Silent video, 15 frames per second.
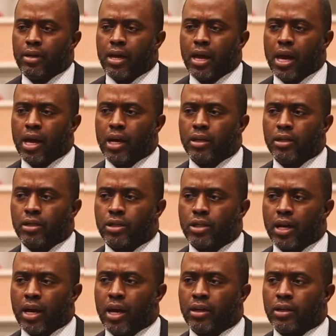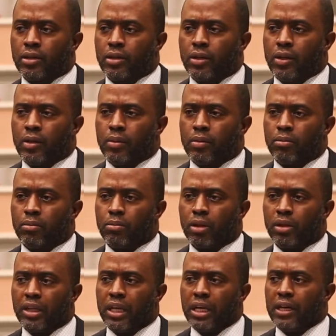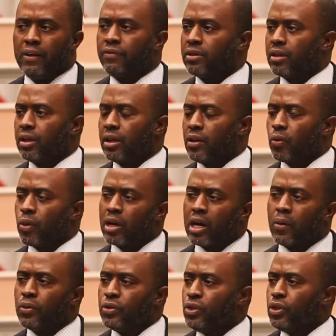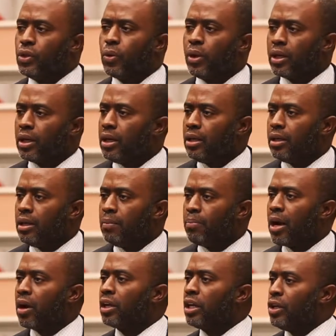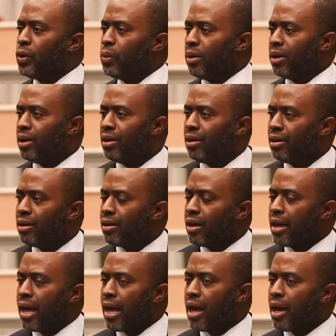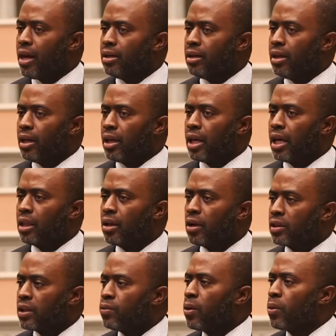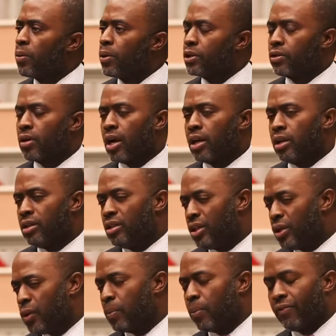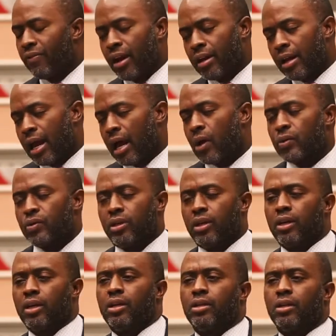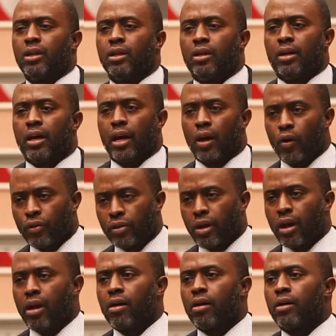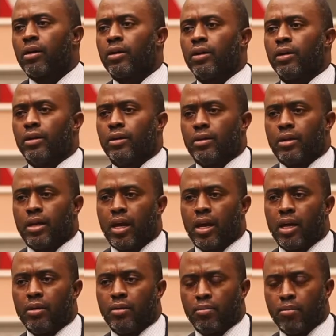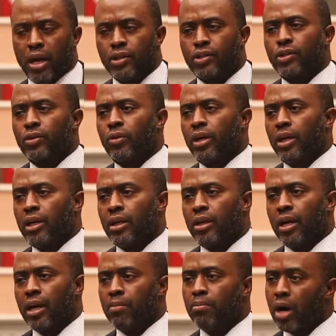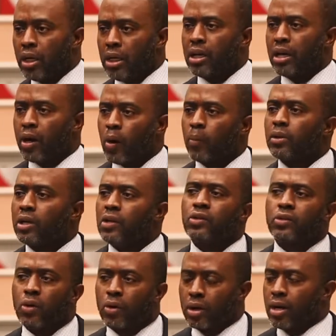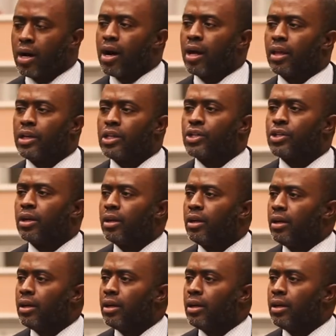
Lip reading: And Chet believed in what I was doing. He barely knew me, and he looked at what we were trying to do to provide housing and health care and mentoring and money to help kids go to college.